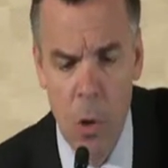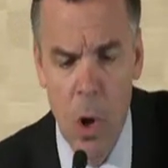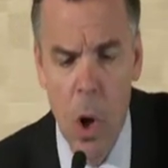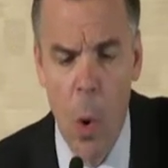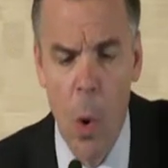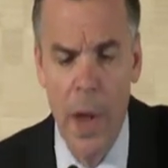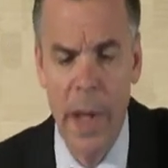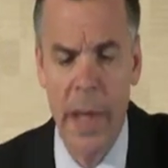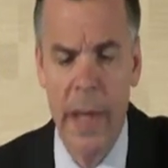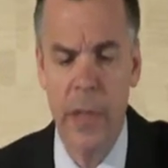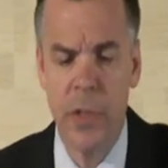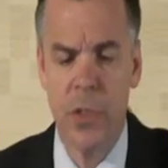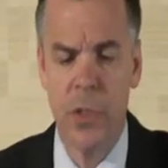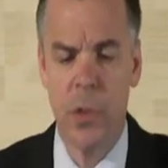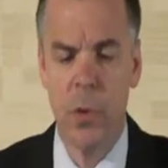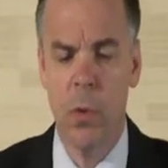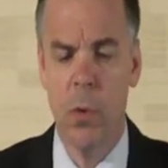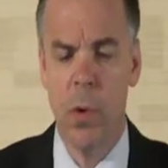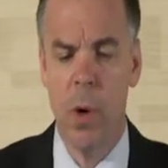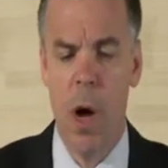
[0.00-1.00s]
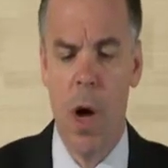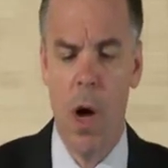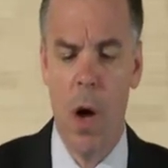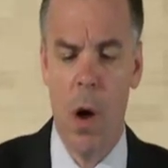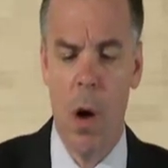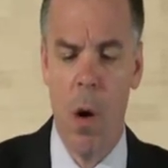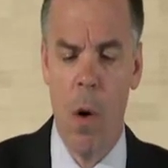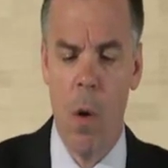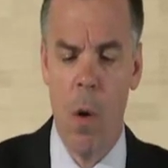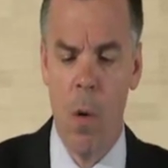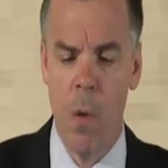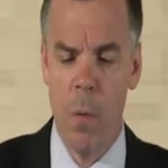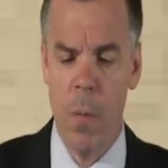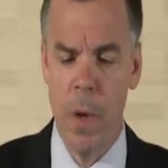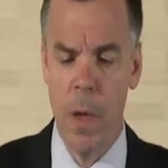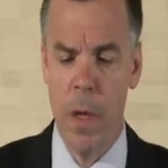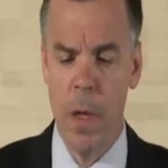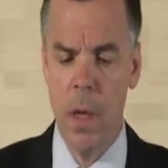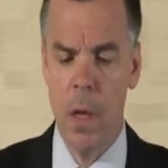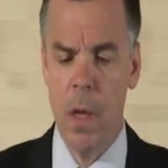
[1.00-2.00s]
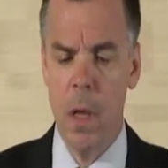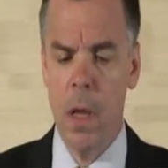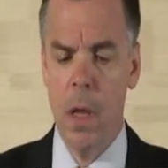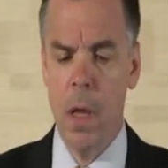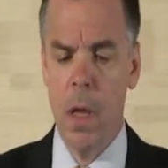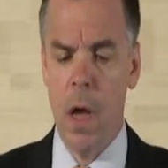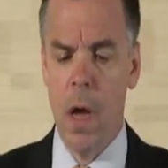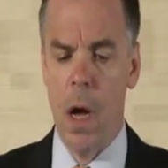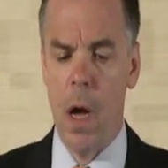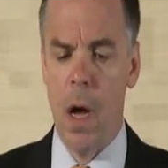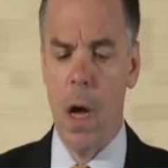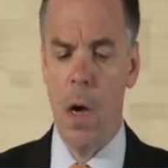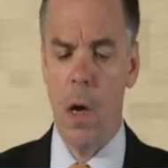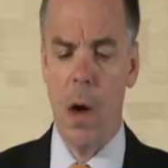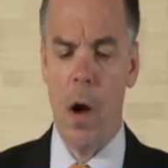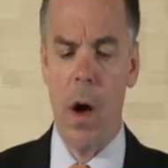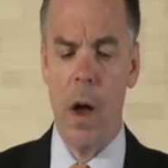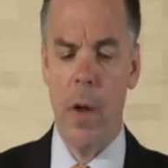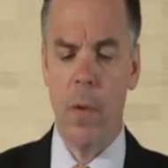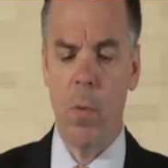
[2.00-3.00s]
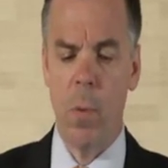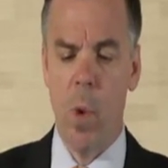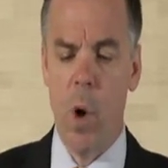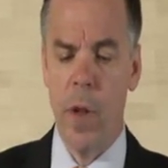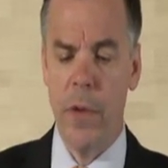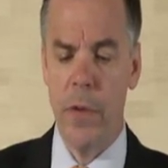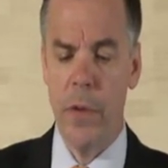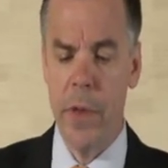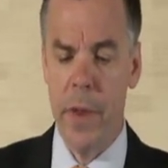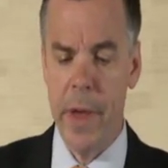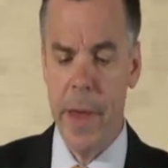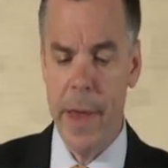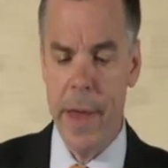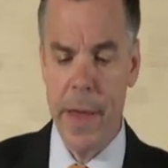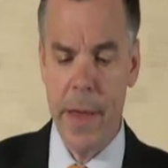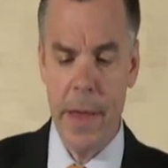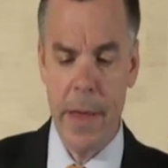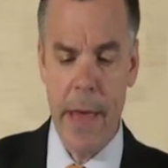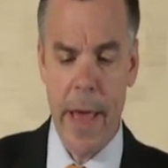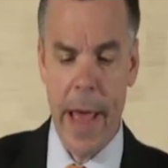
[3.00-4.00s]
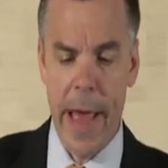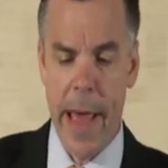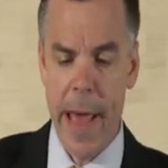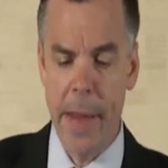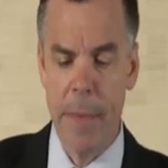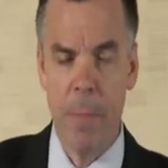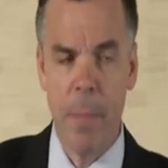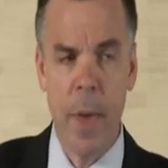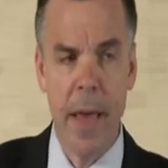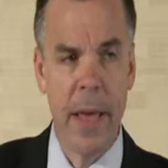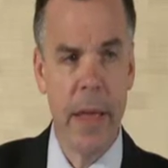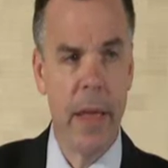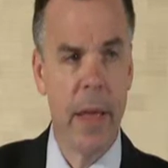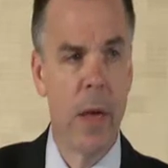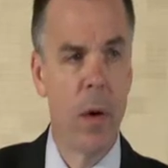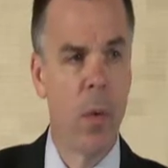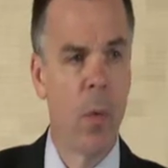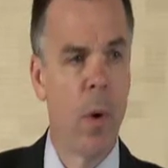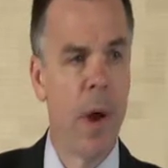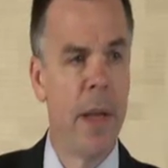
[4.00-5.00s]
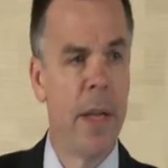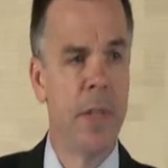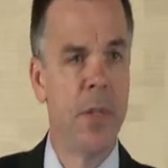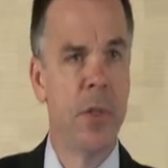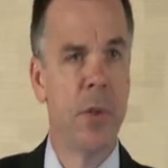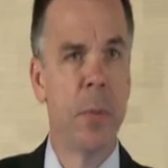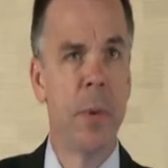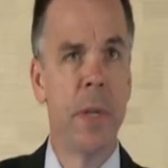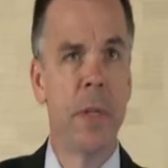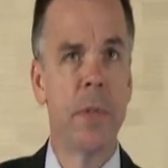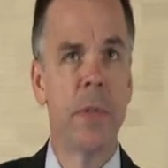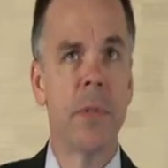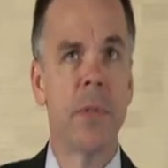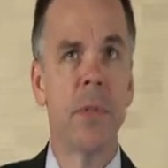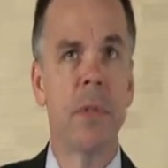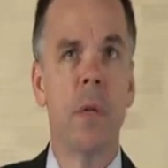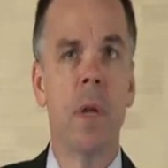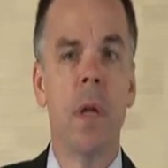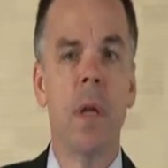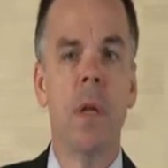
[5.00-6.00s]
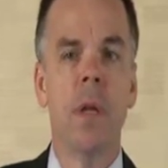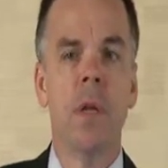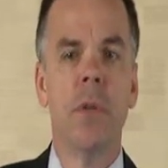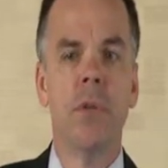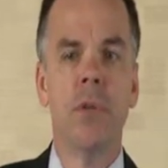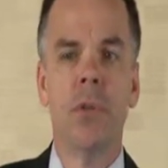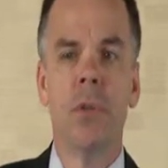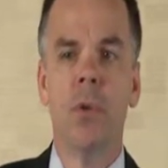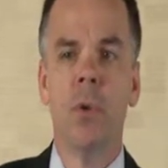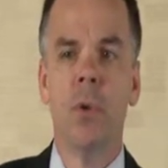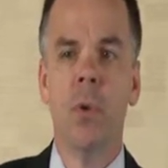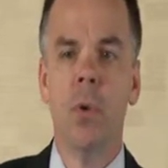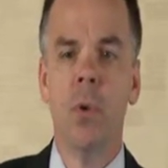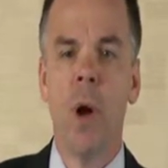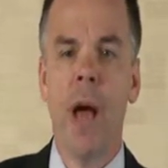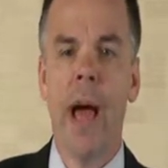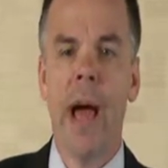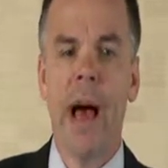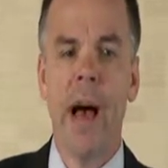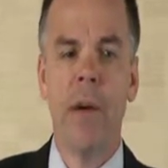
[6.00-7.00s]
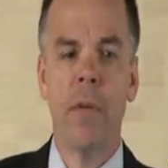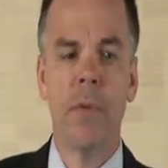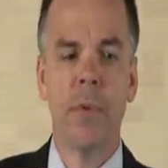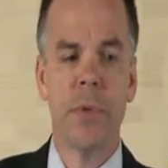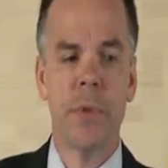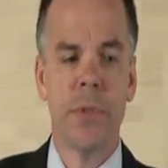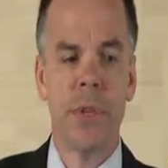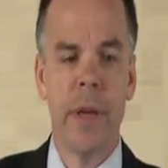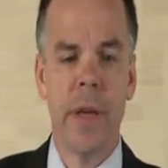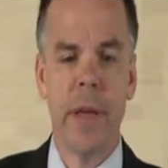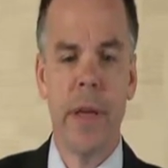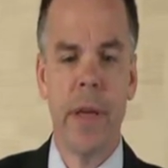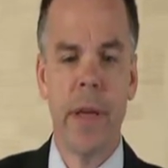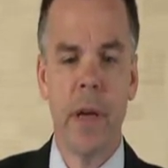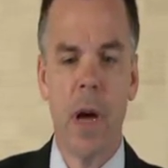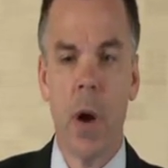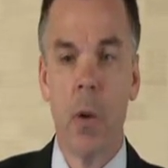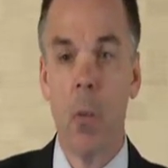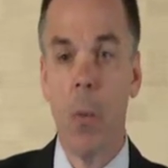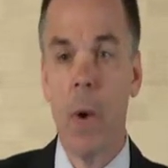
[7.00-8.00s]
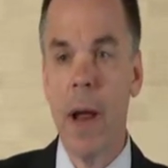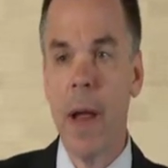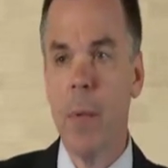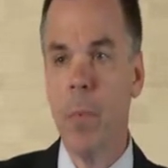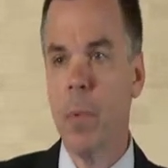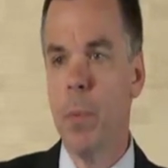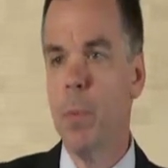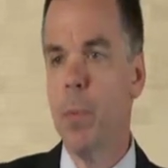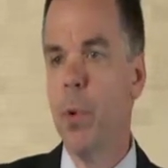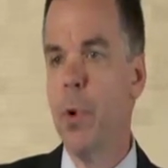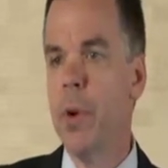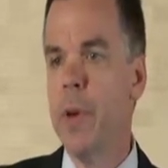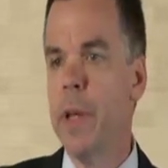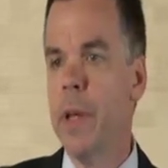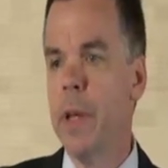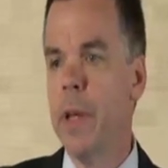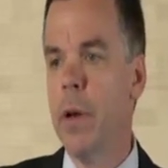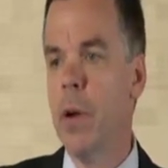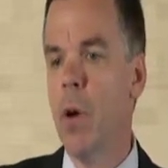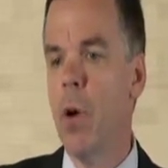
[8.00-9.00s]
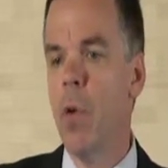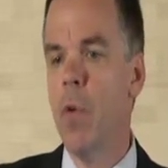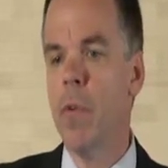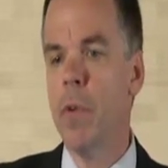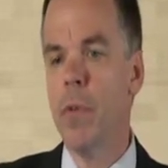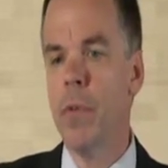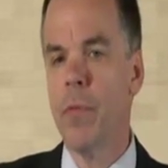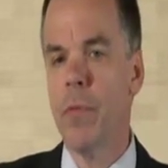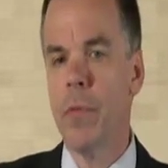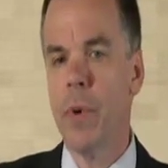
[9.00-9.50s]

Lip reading: going into a home on one day and making arrangements to have, say, a ramp put in over the